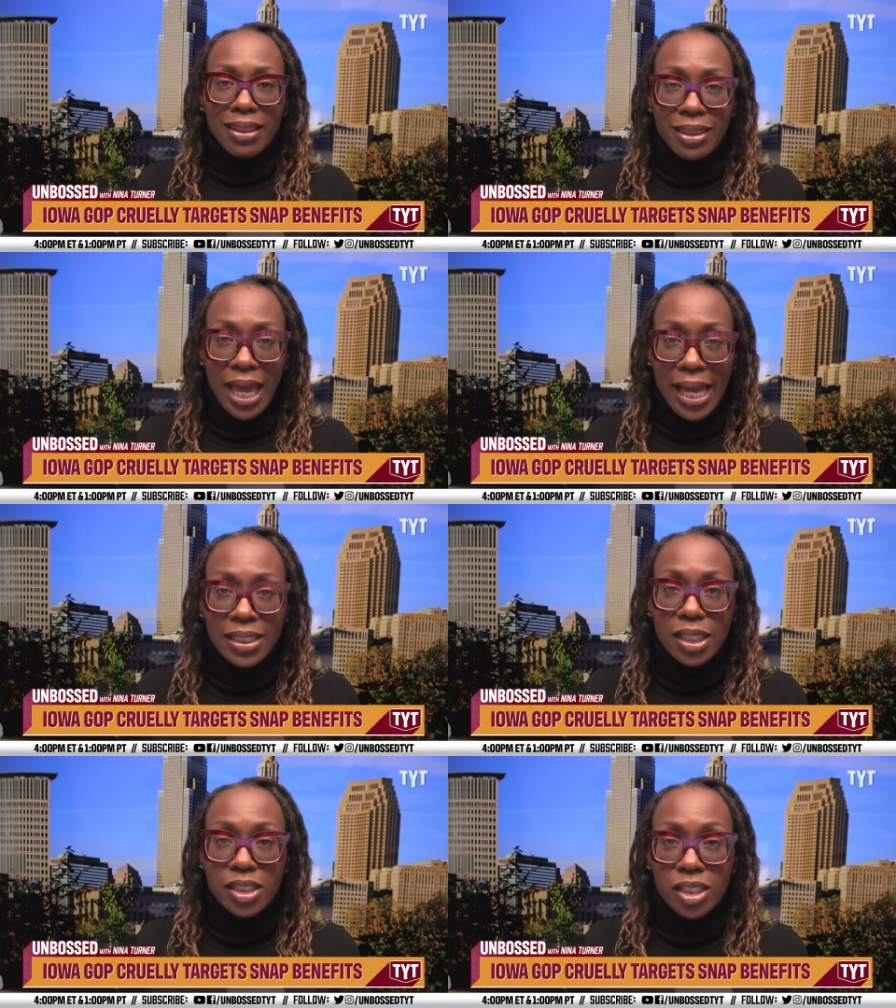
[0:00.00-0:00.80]

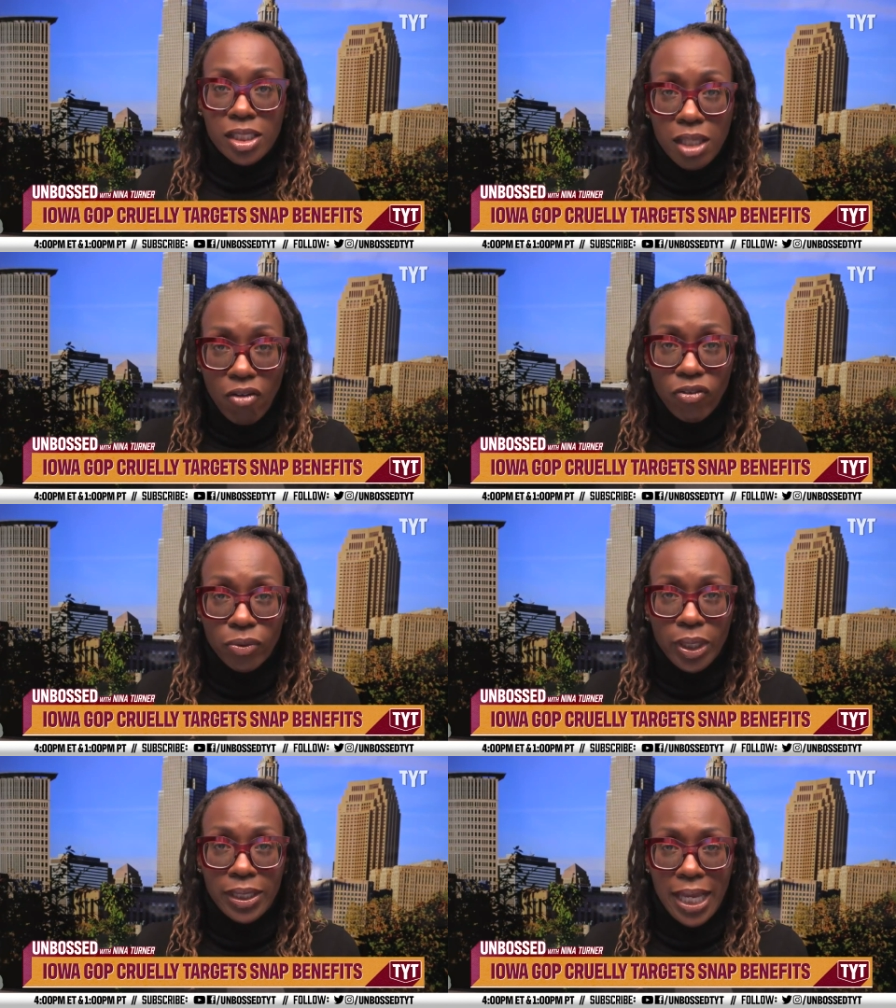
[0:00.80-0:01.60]
that
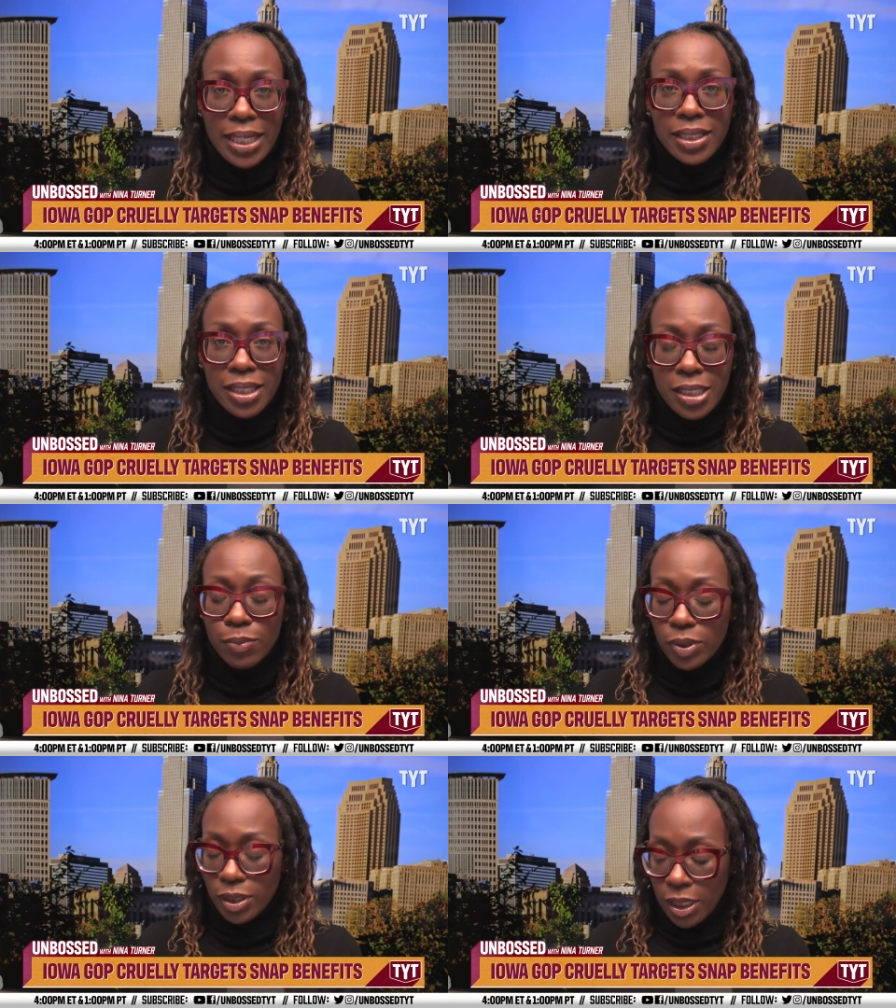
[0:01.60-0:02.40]
suffering, that
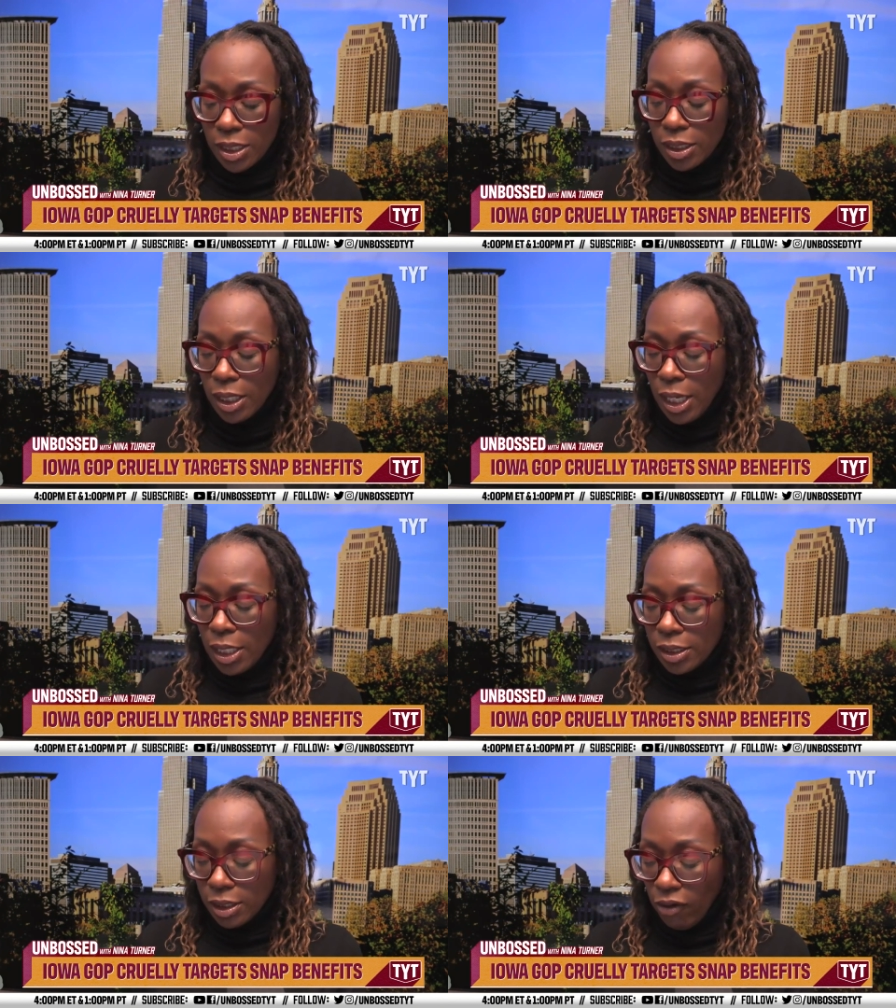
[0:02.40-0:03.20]
deep-seated
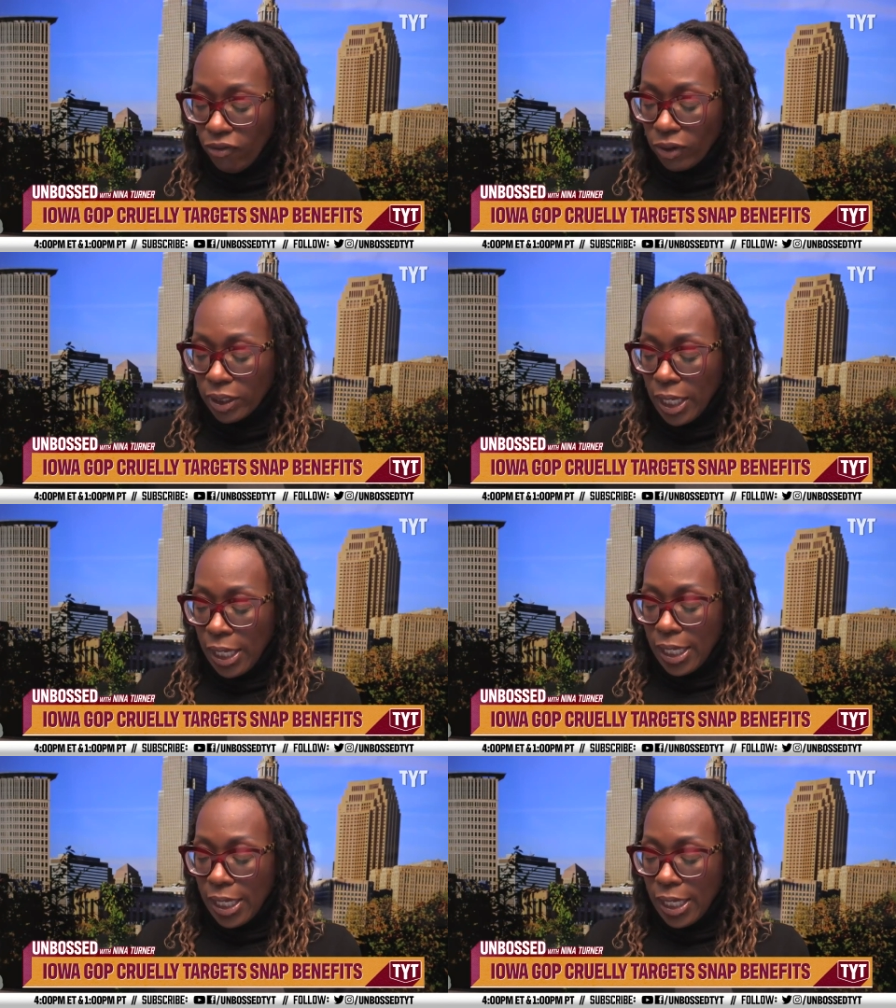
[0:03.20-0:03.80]
suffering.